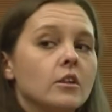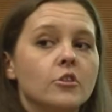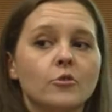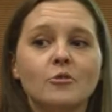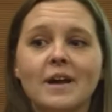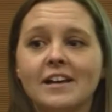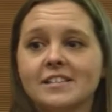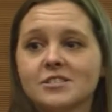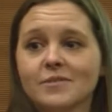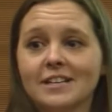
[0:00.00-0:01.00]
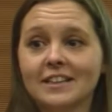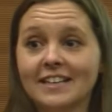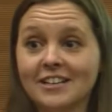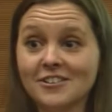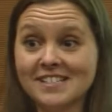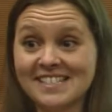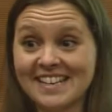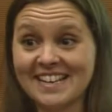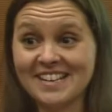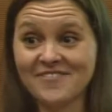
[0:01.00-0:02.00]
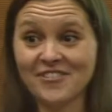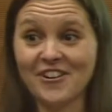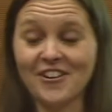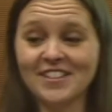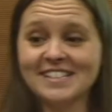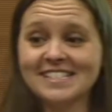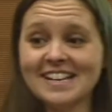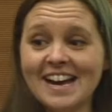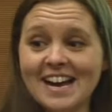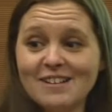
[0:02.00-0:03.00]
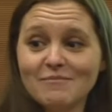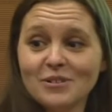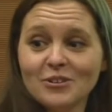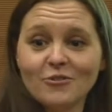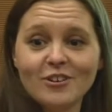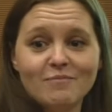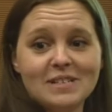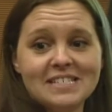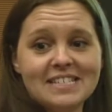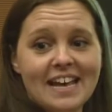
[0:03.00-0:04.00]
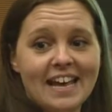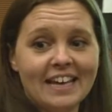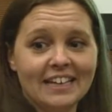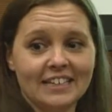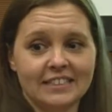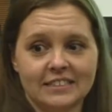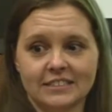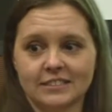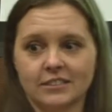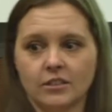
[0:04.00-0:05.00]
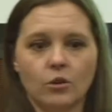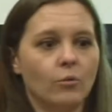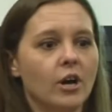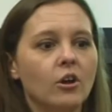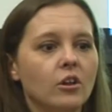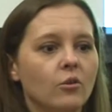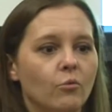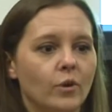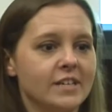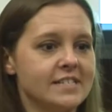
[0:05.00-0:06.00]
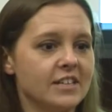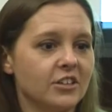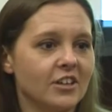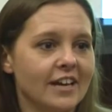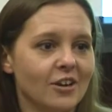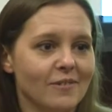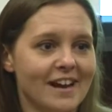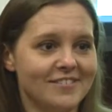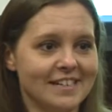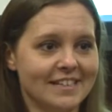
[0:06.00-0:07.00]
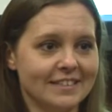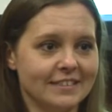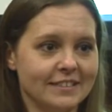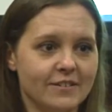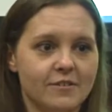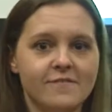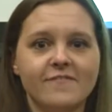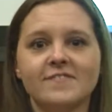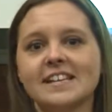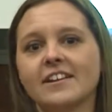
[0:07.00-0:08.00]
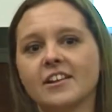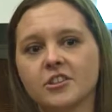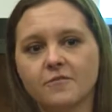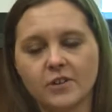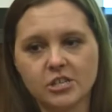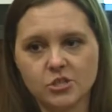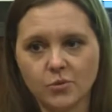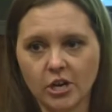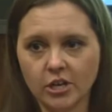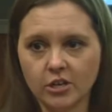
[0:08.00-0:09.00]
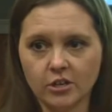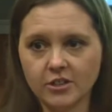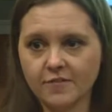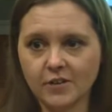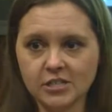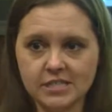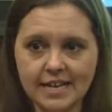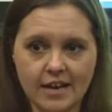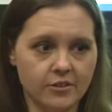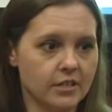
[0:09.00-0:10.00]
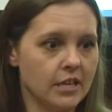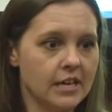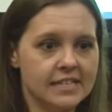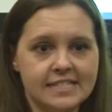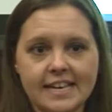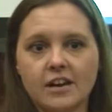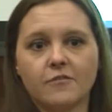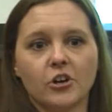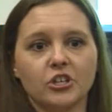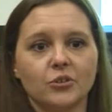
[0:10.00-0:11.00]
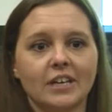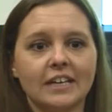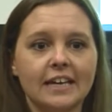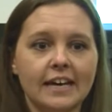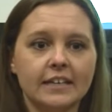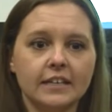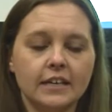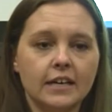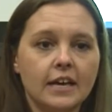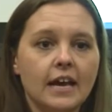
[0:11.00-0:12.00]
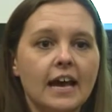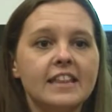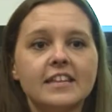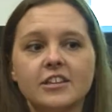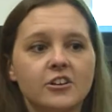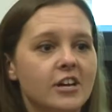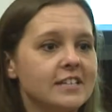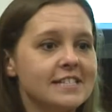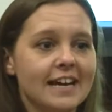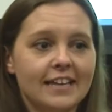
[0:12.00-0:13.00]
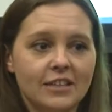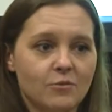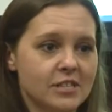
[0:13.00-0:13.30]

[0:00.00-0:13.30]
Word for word: Through balanced literacy, for all this time, we've been saying, well, what does it look like around it? Sound out the first word or the first sound and see how far you can get. And then they're not attacking the